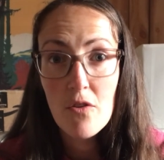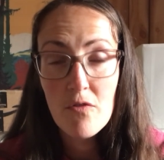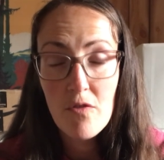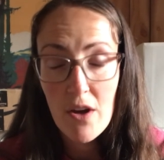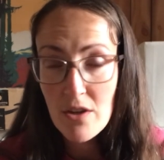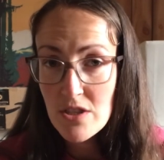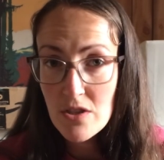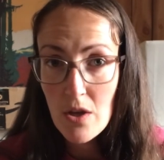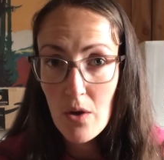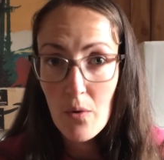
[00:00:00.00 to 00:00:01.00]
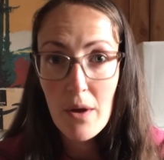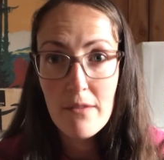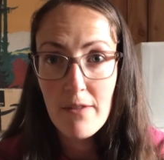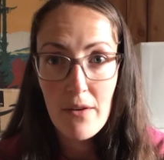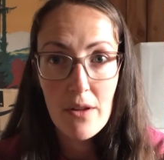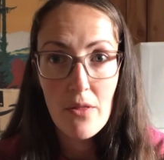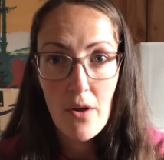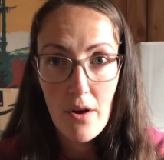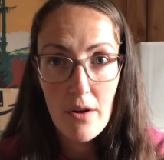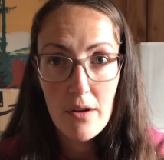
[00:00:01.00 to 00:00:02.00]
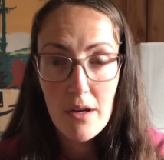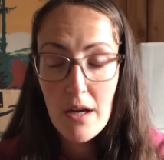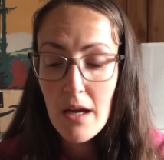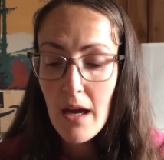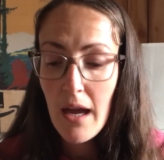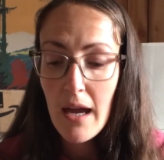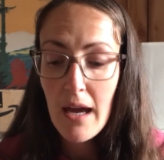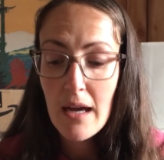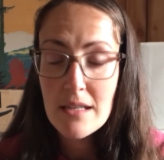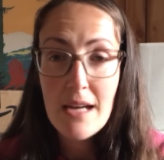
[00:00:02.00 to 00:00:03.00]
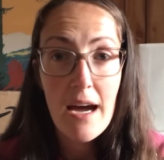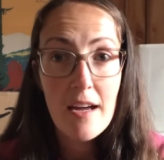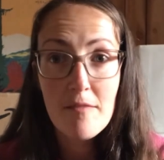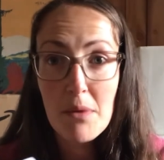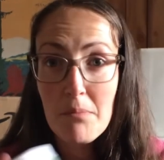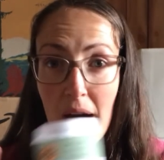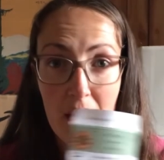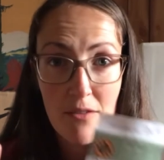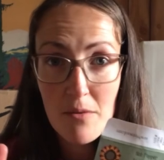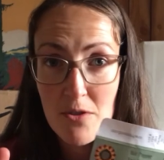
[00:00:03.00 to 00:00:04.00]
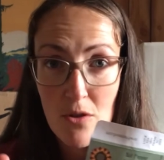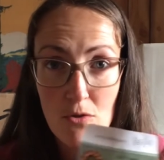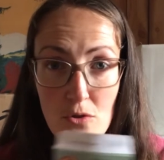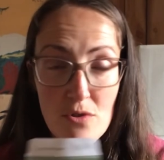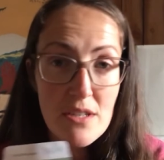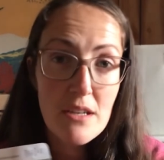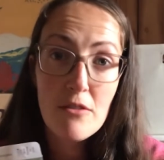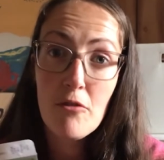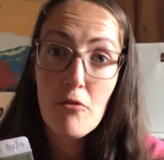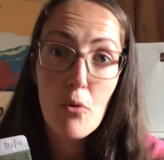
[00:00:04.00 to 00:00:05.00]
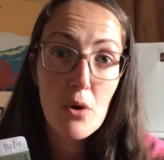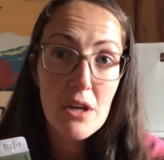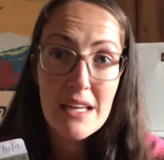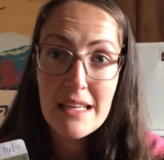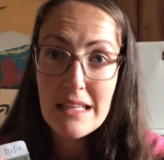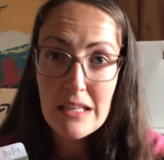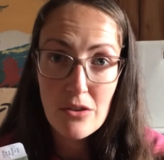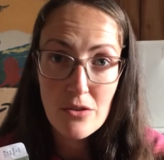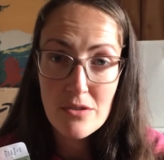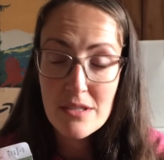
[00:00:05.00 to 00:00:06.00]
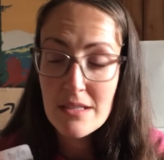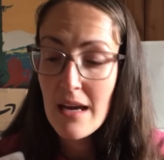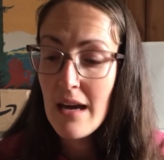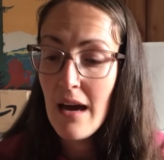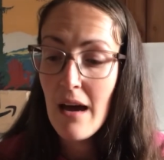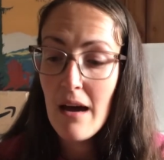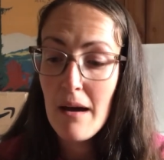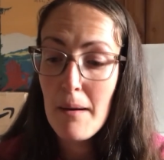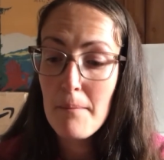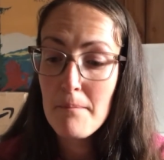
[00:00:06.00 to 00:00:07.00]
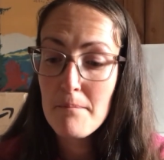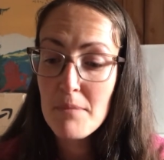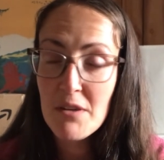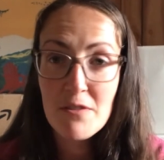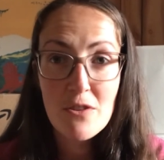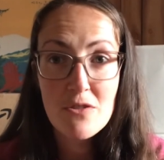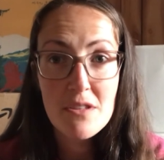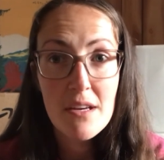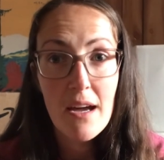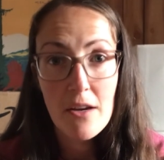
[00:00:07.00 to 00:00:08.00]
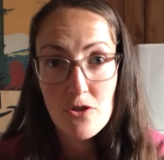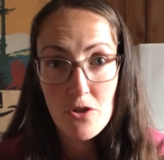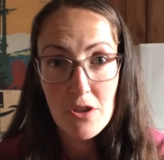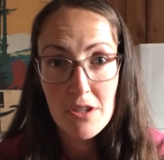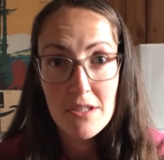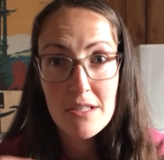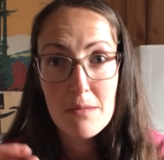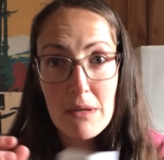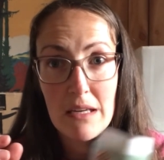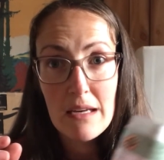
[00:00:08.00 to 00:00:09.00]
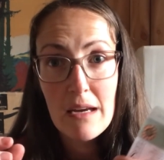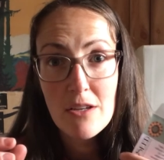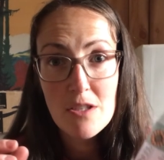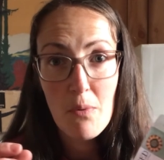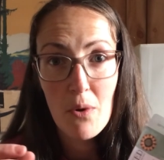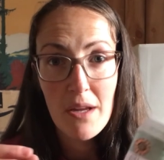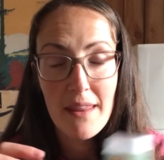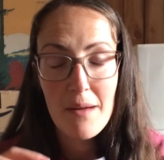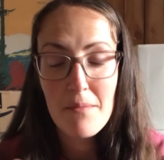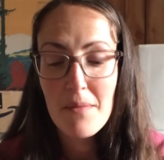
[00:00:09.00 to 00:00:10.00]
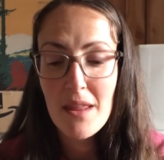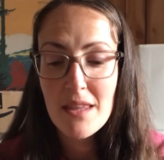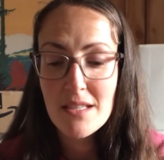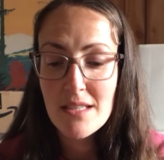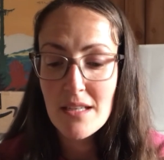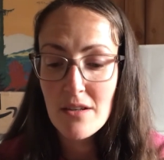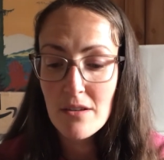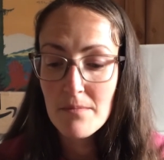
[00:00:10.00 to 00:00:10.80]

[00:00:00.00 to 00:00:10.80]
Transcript: very slow and very long. And I have been buying from So True Seed for years. But it feels extra good to be supporting them this year.